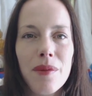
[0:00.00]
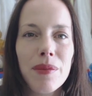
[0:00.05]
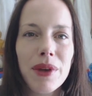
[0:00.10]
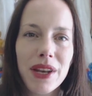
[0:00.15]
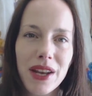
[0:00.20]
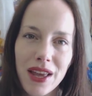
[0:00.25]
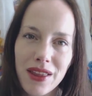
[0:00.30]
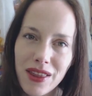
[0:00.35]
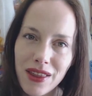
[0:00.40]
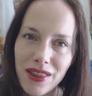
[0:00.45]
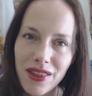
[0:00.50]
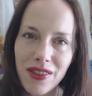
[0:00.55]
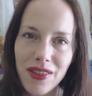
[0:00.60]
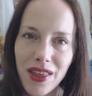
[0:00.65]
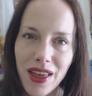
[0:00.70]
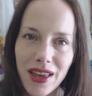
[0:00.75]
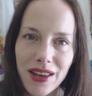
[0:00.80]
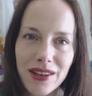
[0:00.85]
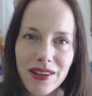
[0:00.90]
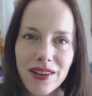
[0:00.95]
But other than
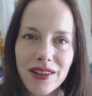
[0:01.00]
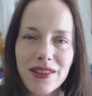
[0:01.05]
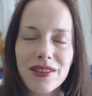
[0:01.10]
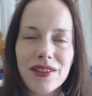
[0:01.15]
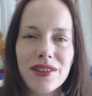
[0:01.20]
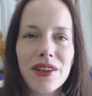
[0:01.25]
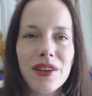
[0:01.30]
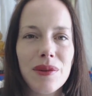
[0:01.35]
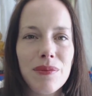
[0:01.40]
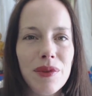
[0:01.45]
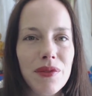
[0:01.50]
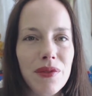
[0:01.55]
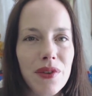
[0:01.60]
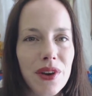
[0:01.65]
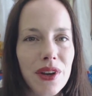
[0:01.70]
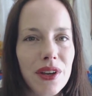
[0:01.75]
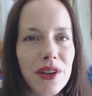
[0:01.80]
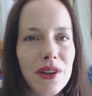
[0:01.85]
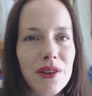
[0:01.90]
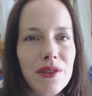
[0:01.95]
that, it's going to be
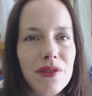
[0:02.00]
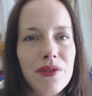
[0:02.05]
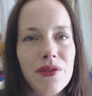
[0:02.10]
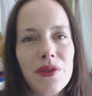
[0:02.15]
very good